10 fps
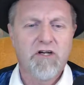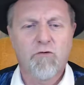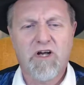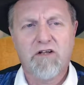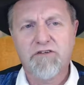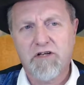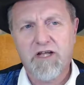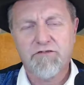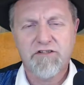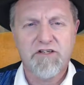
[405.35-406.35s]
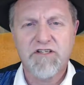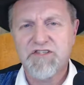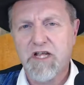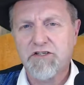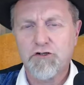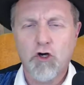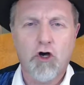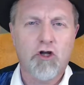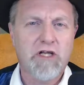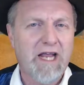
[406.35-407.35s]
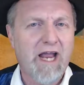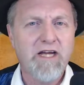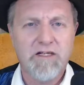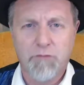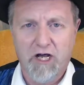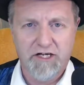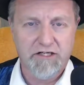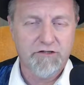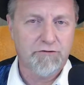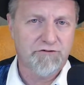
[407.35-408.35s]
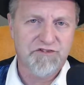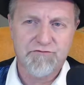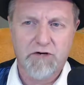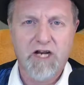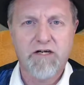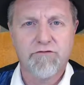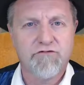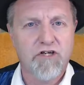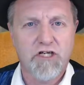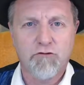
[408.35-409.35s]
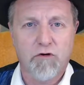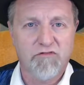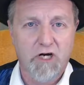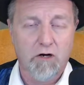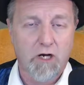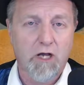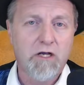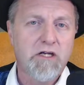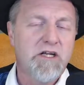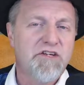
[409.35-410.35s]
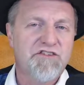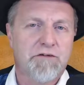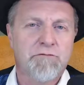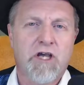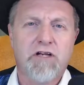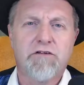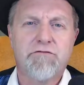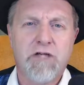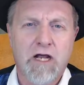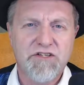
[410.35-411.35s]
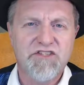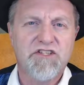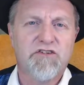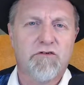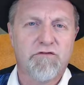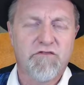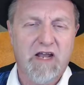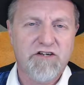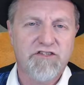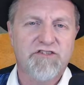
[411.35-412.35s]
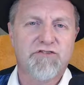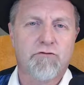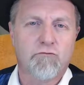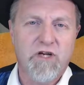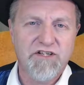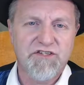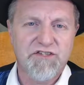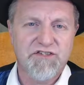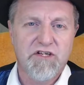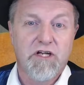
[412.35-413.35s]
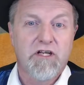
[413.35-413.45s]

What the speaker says: While the left does like to call anybody who's right of Che Guevara some kind of Nazi or fascist or racist,